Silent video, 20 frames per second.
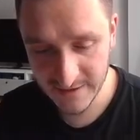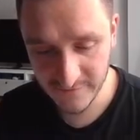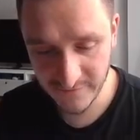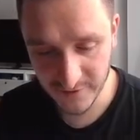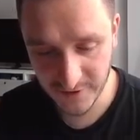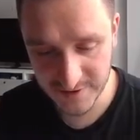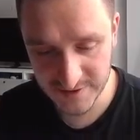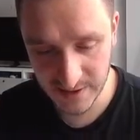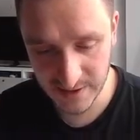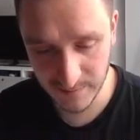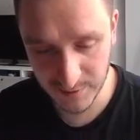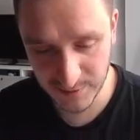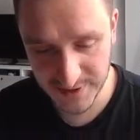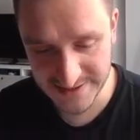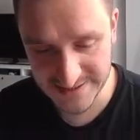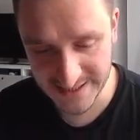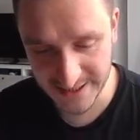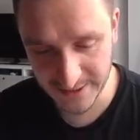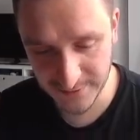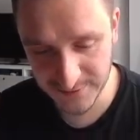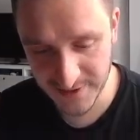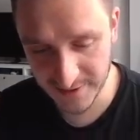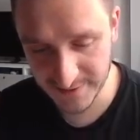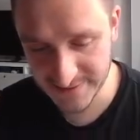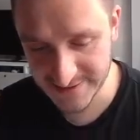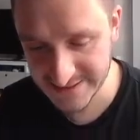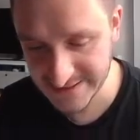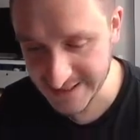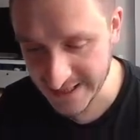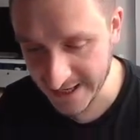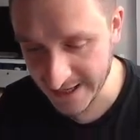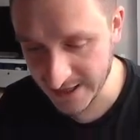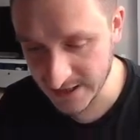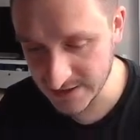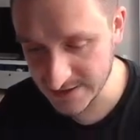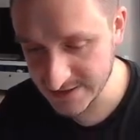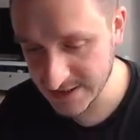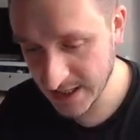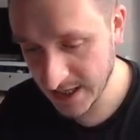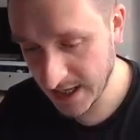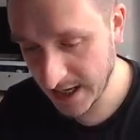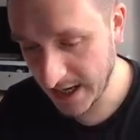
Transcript: for example, the secondary sales,